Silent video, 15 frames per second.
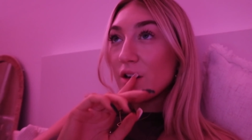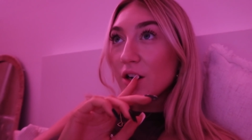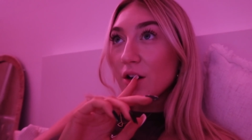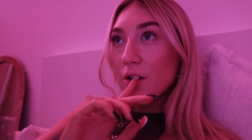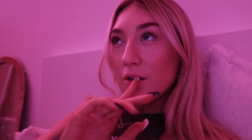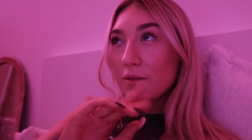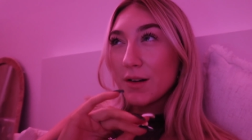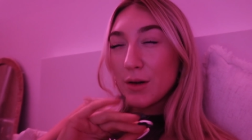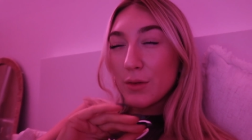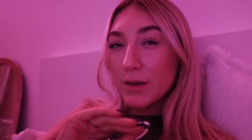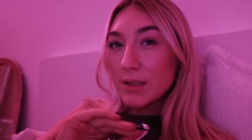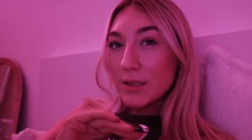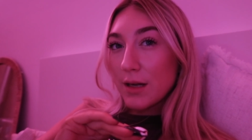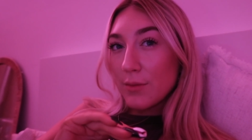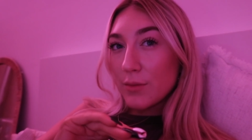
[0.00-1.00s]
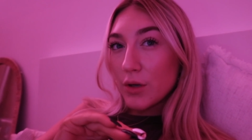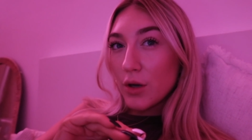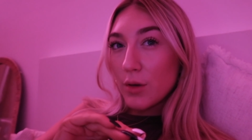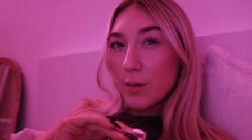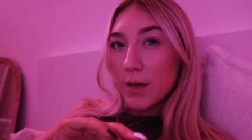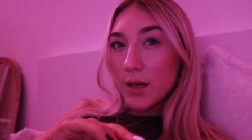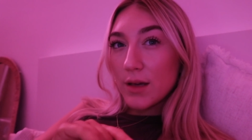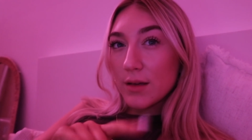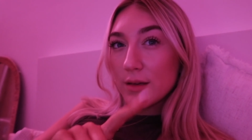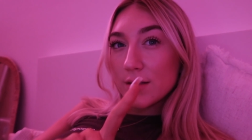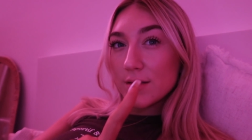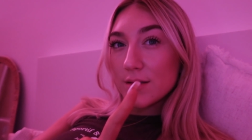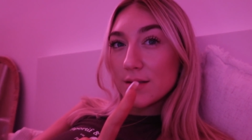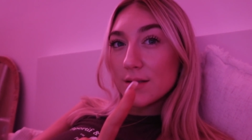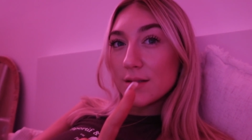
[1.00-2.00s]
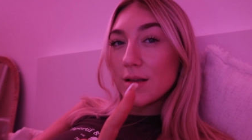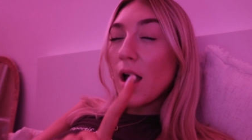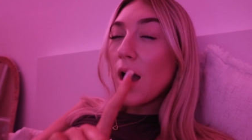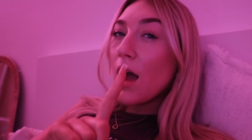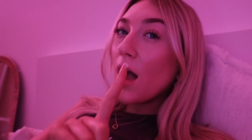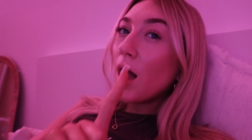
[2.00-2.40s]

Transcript: video requests down below because